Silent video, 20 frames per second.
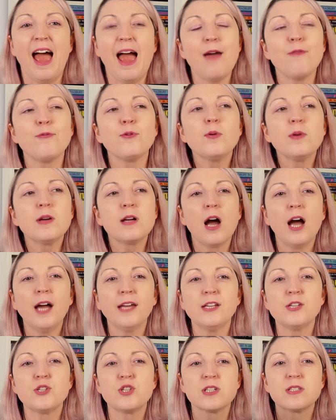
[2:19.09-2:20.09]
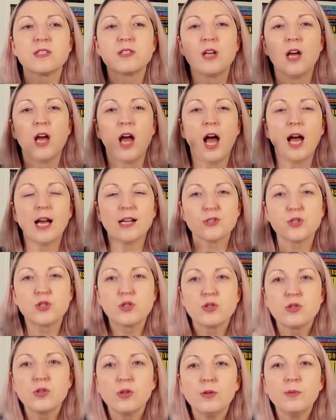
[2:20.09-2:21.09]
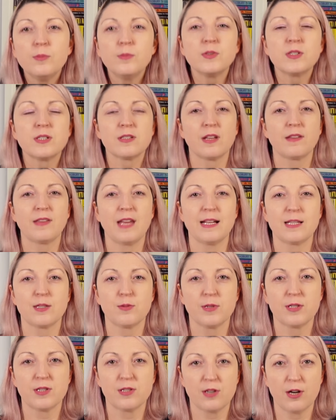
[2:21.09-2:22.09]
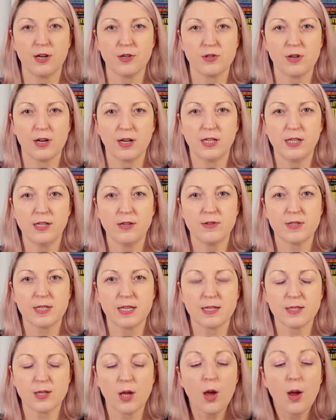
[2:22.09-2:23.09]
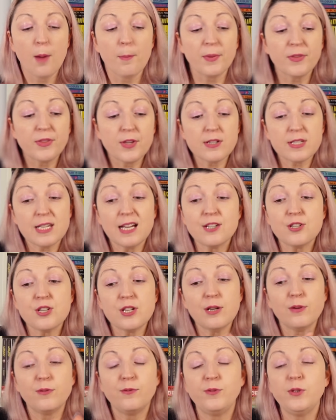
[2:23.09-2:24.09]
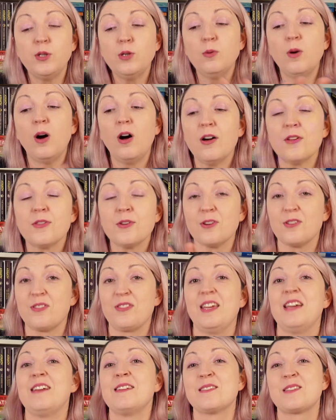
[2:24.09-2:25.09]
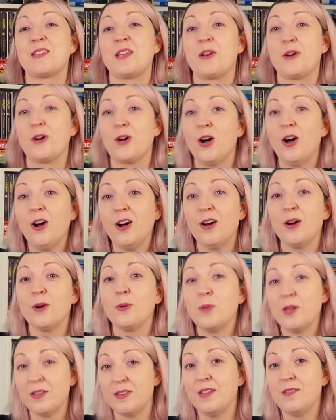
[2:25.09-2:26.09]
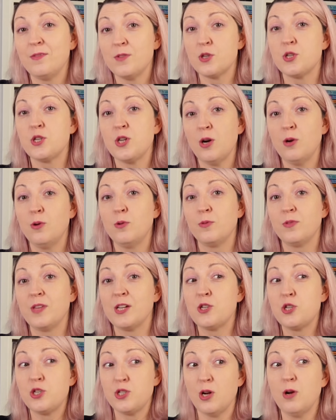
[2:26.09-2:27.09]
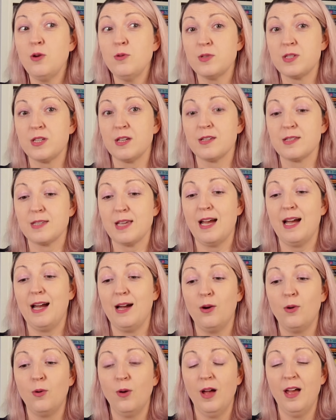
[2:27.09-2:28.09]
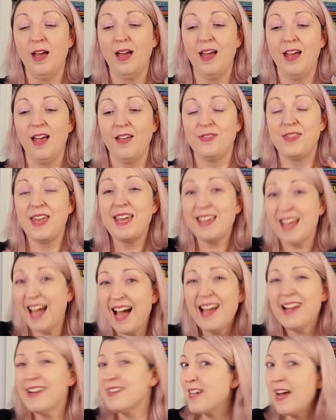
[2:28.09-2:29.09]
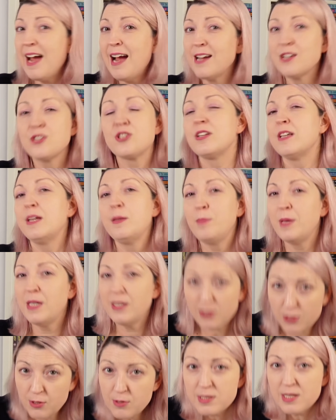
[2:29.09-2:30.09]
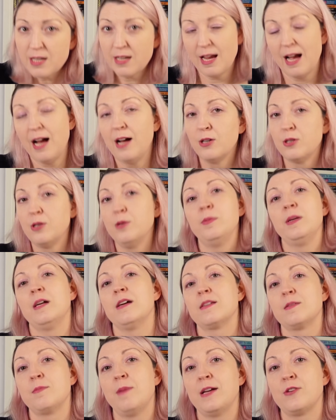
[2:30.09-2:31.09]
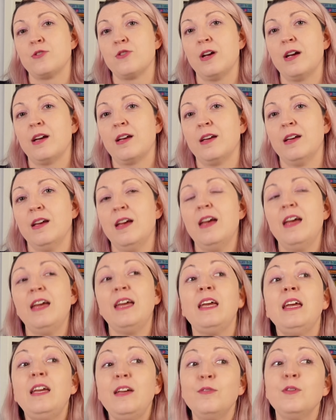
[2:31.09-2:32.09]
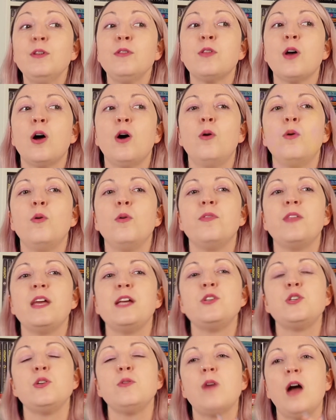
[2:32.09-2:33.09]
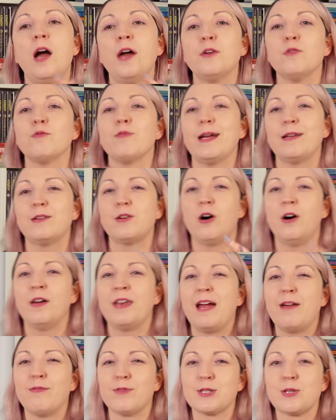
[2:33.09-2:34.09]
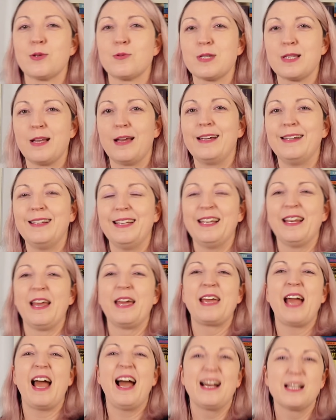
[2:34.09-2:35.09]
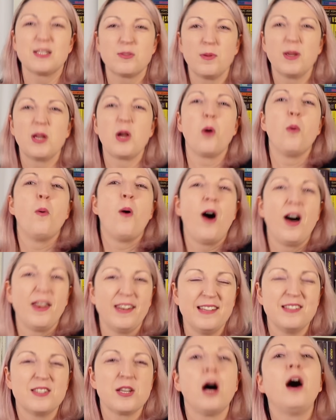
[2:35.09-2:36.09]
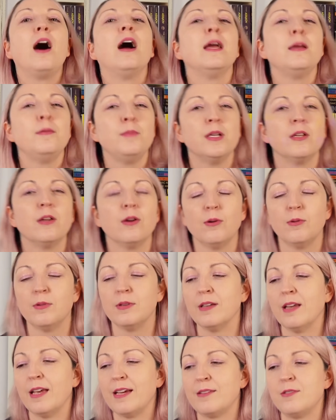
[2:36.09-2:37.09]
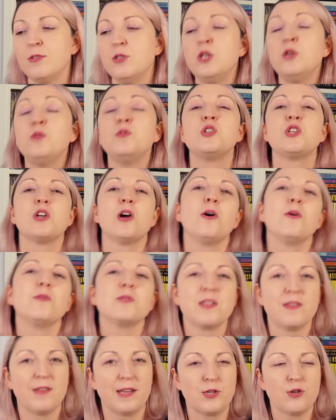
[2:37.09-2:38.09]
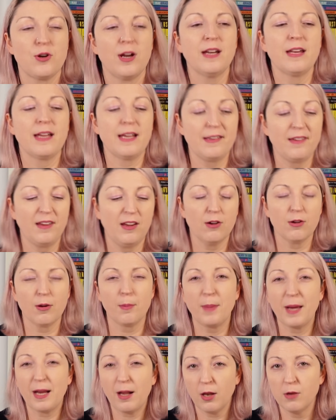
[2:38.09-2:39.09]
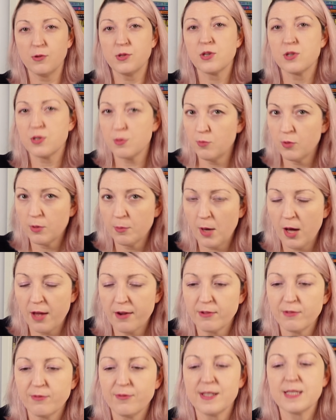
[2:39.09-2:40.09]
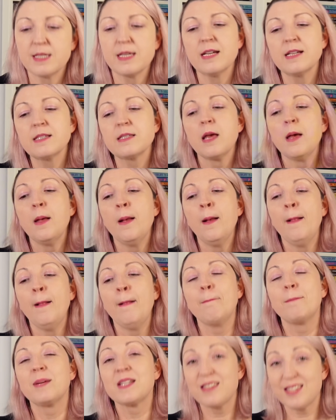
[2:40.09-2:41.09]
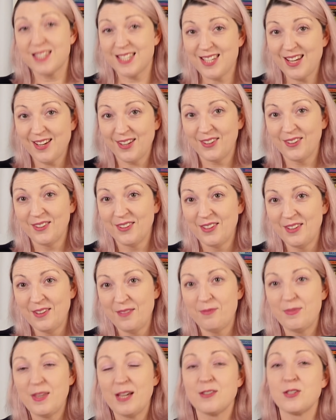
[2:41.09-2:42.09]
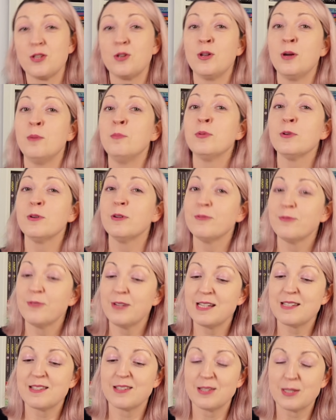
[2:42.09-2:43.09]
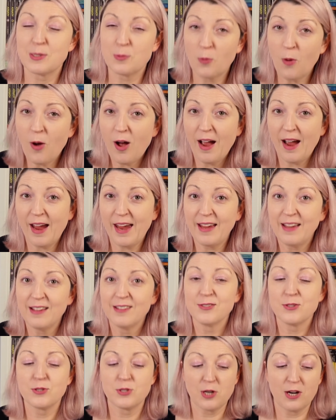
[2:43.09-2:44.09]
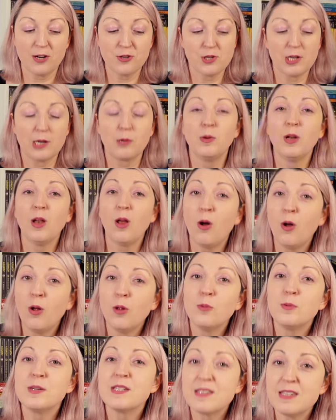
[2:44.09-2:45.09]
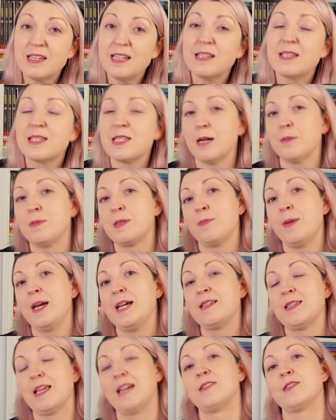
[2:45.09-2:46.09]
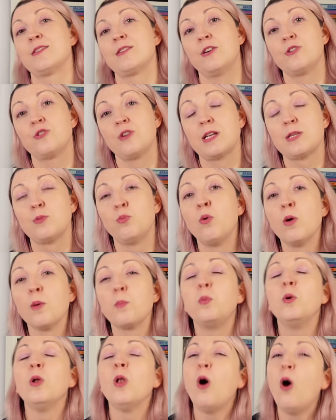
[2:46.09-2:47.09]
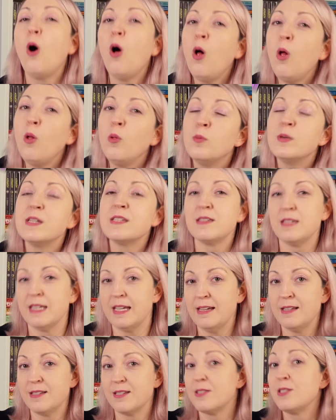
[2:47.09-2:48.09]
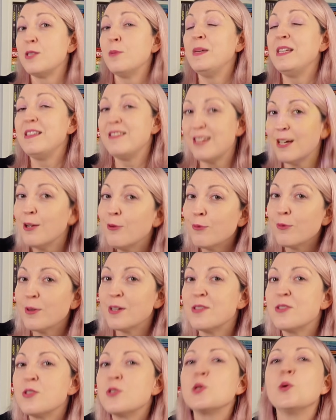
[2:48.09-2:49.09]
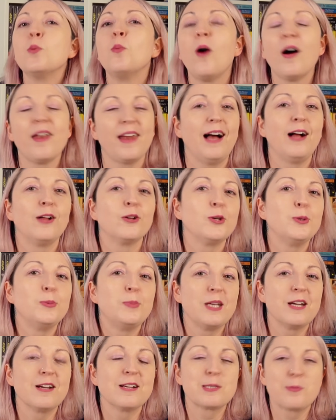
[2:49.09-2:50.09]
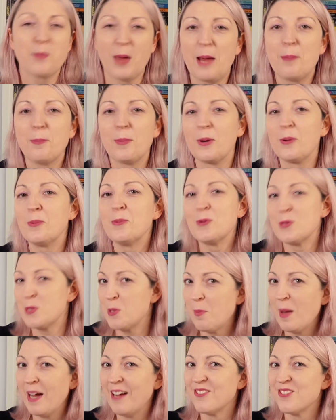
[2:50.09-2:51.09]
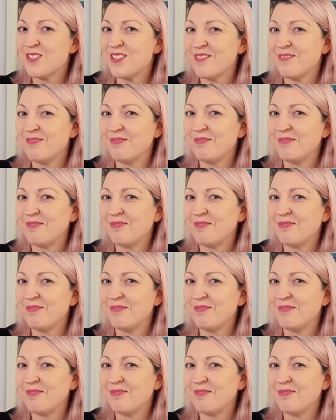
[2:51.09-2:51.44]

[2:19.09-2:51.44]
Everyone kind of just assumed that that's what Star Trek uses. But there's actually a few other things that occur within the show that shows us how they can't actually be using Alcubierre's metric. Even though they do kind of retcon ever so slightly, like as we go on in time, you know, and like new shows, and they try to adhere a bit closer to more modern physics. But still, there's a number of reasons why Star Trek will always need subspace and Star Trek's warp will always need to be different to what Alcubierre's paper was about.